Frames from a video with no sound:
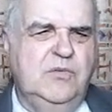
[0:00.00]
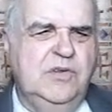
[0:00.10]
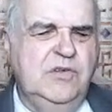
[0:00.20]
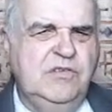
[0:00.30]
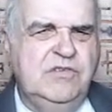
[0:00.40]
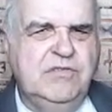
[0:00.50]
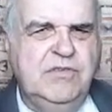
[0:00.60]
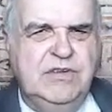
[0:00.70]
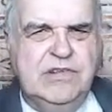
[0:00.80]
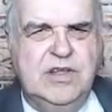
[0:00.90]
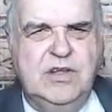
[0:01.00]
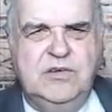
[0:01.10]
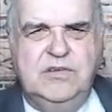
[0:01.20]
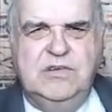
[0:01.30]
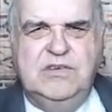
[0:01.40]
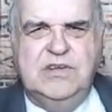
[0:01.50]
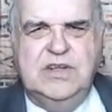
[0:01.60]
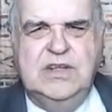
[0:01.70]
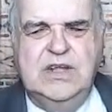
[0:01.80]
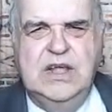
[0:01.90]
all those codes?
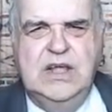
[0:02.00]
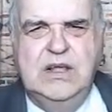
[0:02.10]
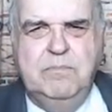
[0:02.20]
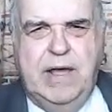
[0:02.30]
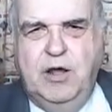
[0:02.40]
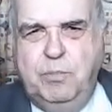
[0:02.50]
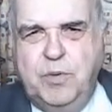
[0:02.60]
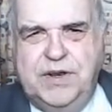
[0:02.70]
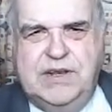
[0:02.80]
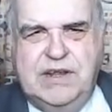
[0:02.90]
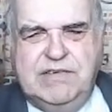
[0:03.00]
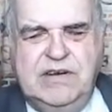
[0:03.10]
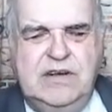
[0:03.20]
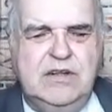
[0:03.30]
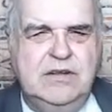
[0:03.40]
PowerPoint doesn't.